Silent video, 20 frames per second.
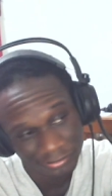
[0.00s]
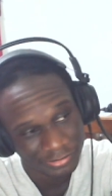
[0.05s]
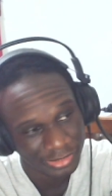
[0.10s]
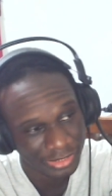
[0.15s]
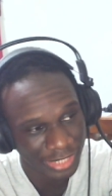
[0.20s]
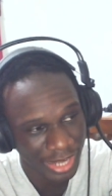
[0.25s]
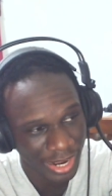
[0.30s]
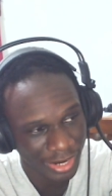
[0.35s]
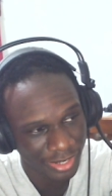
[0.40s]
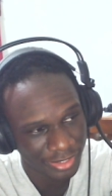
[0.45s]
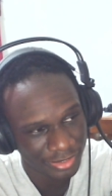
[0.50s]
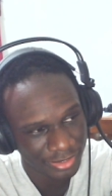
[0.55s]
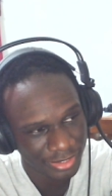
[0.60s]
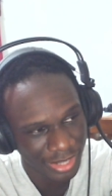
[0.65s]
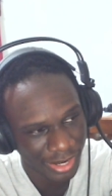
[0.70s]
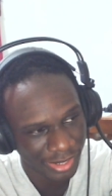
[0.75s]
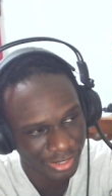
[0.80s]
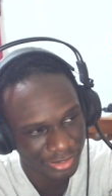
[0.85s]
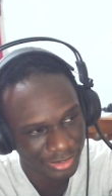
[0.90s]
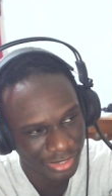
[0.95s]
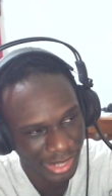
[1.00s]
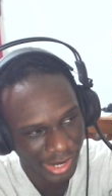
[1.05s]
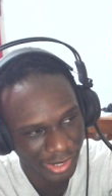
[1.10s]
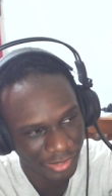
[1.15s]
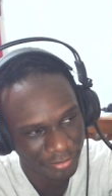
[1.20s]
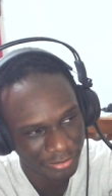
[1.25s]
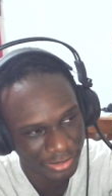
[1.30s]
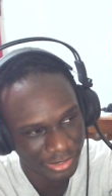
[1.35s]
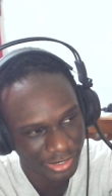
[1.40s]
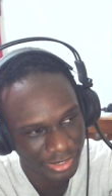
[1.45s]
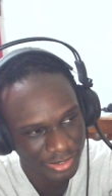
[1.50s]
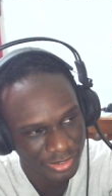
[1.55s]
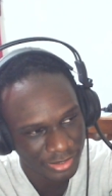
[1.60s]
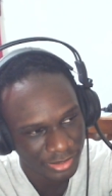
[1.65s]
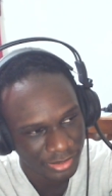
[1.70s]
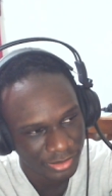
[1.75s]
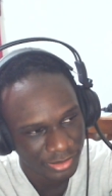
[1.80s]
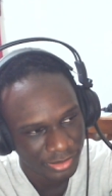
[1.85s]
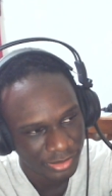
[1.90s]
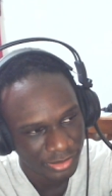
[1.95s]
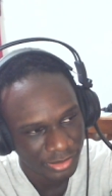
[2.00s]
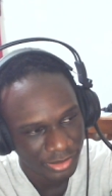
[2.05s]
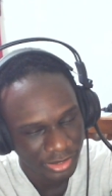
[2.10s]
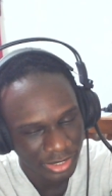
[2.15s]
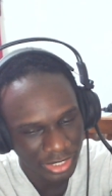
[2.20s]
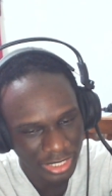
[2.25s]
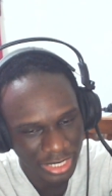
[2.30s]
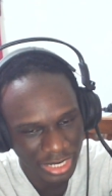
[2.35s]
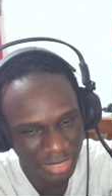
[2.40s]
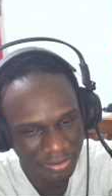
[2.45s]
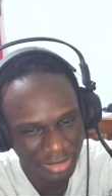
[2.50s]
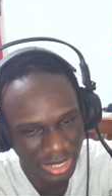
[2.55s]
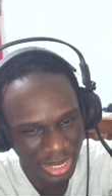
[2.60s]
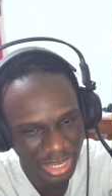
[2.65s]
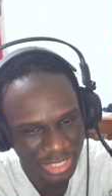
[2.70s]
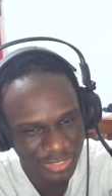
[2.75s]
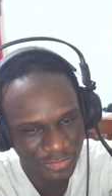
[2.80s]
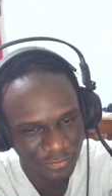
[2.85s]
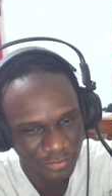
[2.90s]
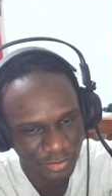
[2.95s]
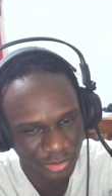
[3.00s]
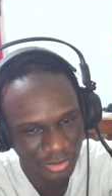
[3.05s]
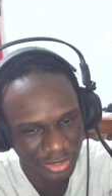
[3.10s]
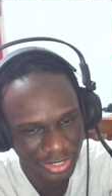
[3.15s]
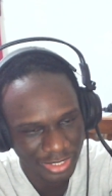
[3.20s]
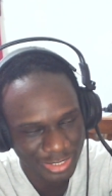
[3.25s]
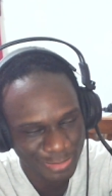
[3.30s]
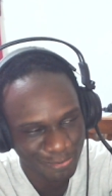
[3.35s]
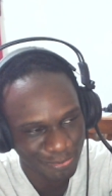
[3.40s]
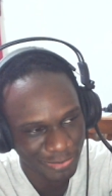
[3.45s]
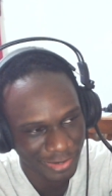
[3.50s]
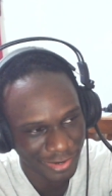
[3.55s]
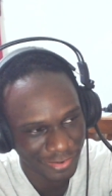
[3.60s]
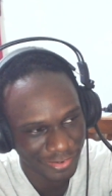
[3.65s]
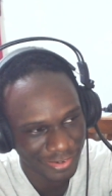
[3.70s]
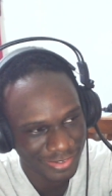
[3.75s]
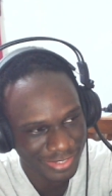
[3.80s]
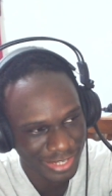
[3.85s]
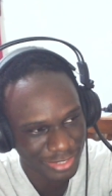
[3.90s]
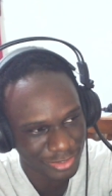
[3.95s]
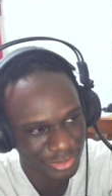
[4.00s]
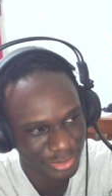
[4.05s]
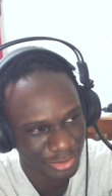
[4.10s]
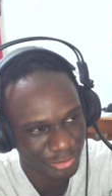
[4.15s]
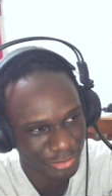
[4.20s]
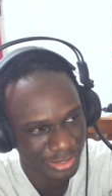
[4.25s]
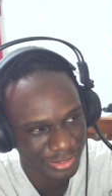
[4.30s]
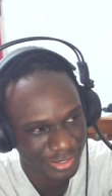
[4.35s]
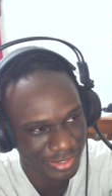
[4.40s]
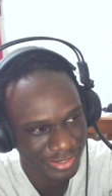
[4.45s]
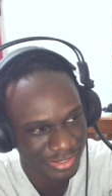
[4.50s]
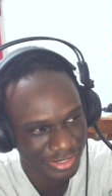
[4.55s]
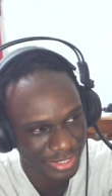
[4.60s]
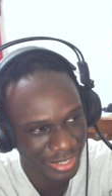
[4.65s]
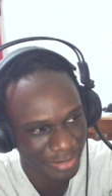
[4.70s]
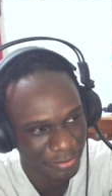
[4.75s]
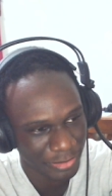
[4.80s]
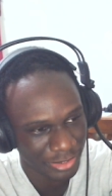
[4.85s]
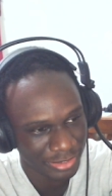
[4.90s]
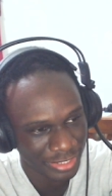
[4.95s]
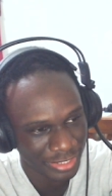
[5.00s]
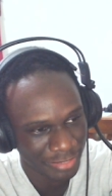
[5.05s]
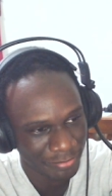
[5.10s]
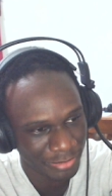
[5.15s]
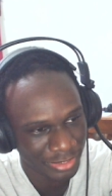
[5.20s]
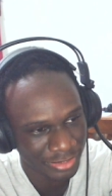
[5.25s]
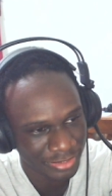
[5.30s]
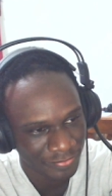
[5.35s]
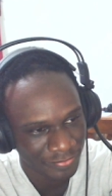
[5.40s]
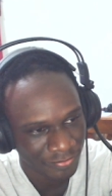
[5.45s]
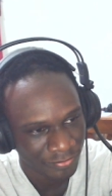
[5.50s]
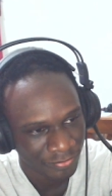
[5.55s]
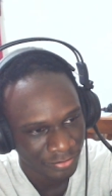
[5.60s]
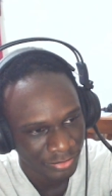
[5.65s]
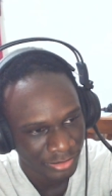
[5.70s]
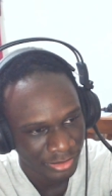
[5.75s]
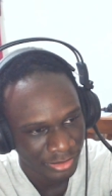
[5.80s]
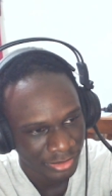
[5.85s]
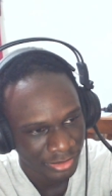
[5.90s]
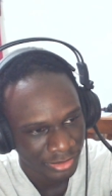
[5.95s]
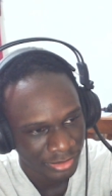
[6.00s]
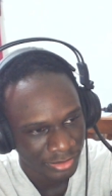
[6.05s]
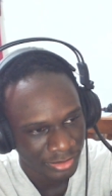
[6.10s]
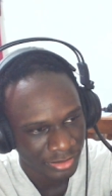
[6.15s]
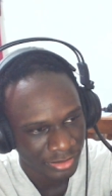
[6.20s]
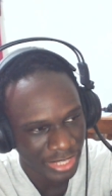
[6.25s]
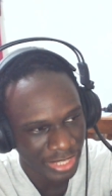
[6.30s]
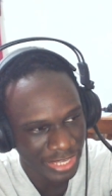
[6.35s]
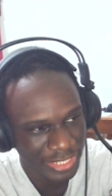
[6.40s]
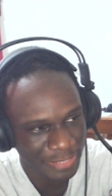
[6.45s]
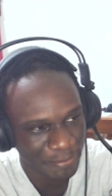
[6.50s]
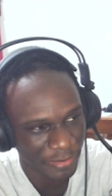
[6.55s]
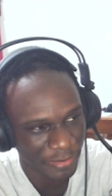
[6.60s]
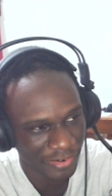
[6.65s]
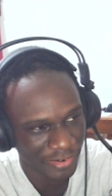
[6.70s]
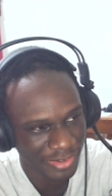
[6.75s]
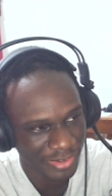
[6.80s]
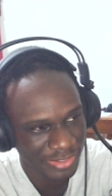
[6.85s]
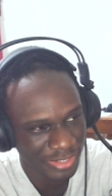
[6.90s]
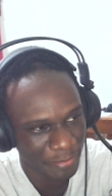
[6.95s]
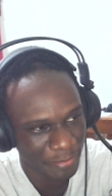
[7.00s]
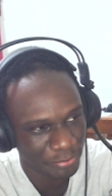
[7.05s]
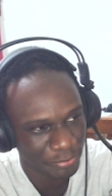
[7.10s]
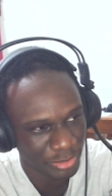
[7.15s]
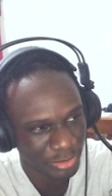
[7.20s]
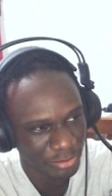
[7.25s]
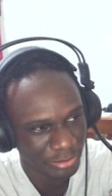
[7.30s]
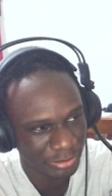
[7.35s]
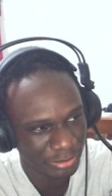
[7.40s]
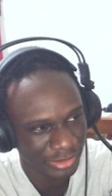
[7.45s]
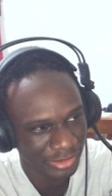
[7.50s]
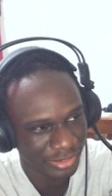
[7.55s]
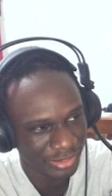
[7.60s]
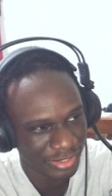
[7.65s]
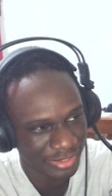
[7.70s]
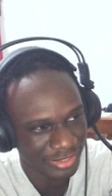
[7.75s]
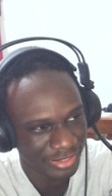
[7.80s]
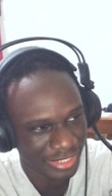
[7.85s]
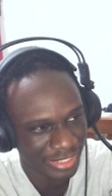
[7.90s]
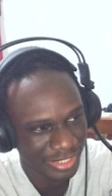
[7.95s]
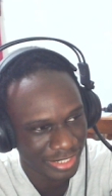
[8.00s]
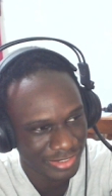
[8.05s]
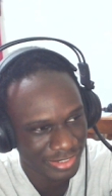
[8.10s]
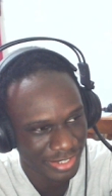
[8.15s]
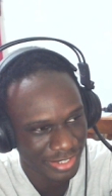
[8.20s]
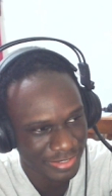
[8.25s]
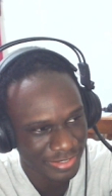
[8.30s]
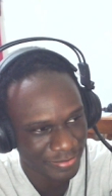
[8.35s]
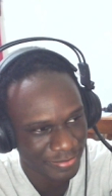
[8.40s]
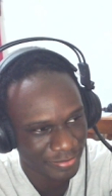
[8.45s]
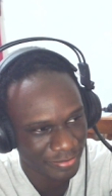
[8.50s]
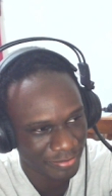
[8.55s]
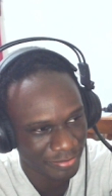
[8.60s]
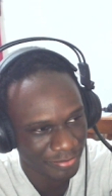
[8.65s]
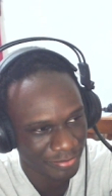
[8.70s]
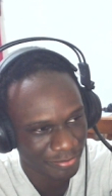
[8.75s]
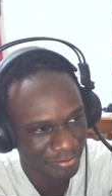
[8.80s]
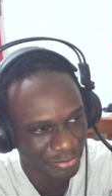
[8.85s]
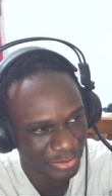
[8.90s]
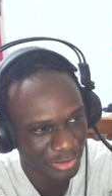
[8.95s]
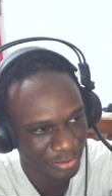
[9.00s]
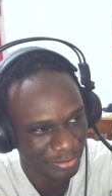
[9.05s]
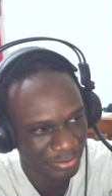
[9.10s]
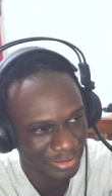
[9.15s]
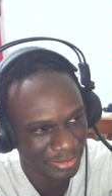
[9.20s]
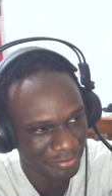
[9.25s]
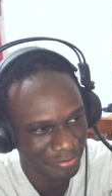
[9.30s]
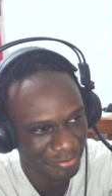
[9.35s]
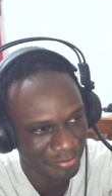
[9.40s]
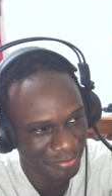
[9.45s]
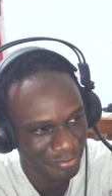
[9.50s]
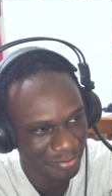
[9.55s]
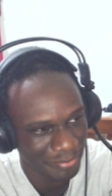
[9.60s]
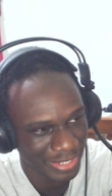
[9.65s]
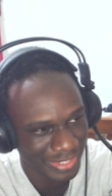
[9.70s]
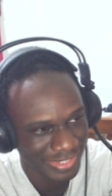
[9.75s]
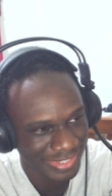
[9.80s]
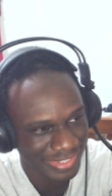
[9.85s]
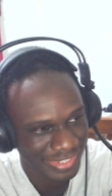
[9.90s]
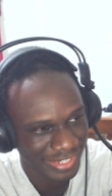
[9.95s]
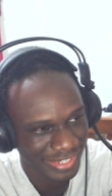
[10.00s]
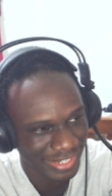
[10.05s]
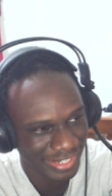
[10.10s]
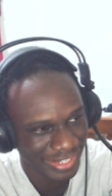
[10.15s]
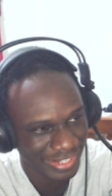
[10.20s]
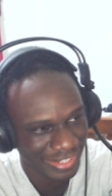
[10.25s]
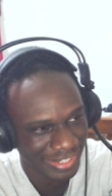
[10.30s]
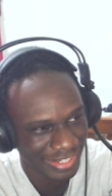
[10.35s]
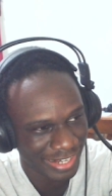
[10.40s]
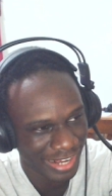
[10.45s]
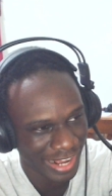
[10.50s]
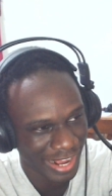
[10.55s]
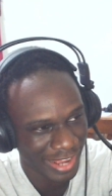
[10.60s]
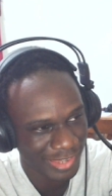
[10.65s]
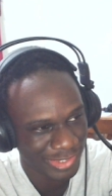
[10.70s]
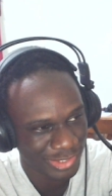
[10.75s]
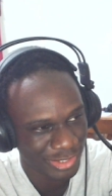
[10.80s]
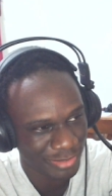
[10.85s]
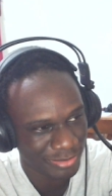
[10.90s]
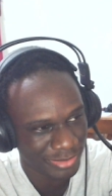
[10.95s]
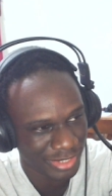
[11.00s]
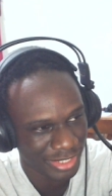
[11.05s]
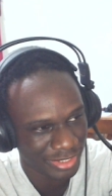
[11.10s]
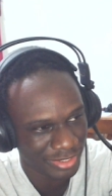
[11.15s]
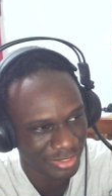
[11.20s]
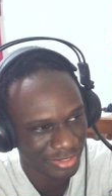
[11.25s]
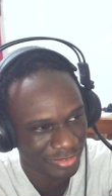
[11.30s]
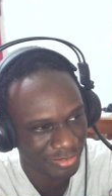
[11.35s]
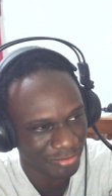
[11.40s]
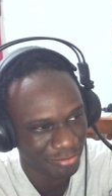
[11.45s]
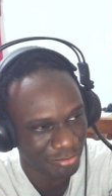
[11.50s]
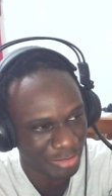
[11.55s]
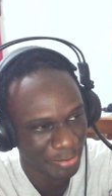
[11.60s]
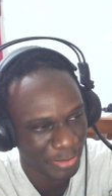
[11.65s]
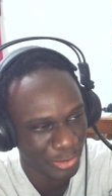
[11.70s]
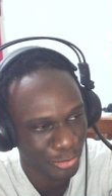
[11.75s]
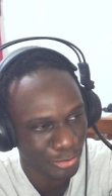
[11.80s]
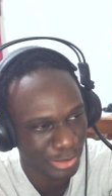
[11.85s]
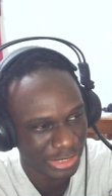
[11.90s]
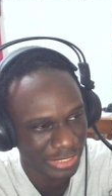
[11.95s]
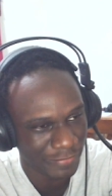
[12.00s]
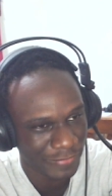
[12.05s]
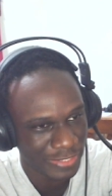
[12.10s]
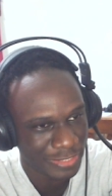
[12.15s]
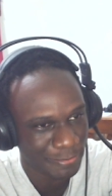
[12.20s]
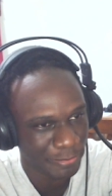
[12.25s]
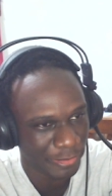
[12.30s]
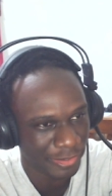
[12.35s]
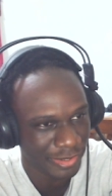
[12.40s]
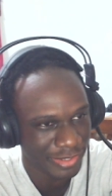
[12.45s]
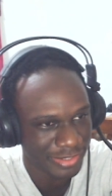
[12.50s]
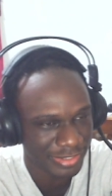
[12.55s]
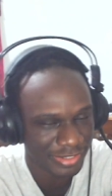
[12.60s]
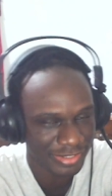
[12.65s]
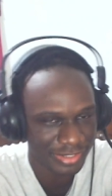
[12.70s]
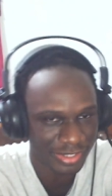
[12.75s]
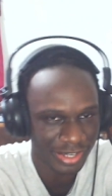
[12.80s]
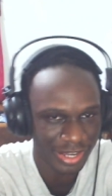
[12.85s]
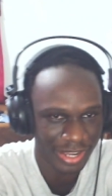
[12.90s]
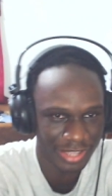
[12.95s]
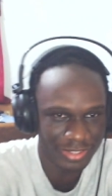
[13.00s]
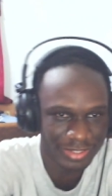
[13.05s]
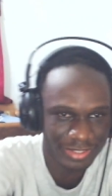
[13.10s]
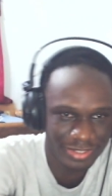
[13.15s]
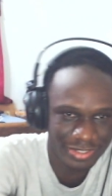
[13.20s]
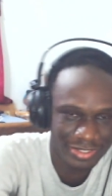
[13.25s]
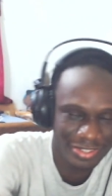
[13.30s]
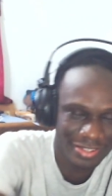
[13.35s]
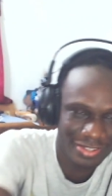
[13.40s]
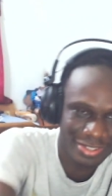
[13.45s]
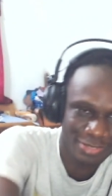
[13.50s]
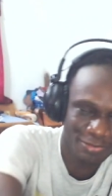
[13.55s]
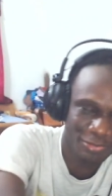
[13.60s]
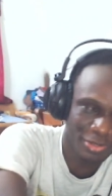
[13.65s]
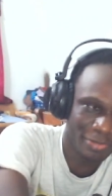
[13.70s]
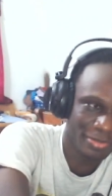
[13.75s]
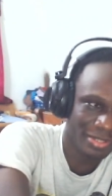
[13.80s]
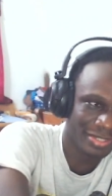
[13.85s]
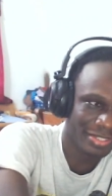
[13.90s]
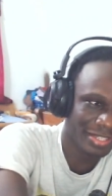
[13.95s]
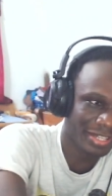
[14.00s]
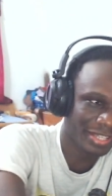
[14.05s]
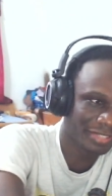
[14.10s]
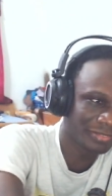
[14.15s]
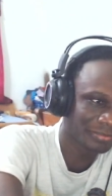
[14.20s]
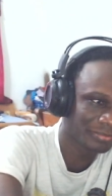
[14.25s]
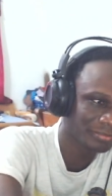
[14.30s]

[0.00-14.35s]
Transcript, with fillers: That that that could be it. Um, as for his parents, I don't know what to say about that, but his parents are probably not dead, just probably missing. I assume not. Maybe one of his parents are, is probably dead.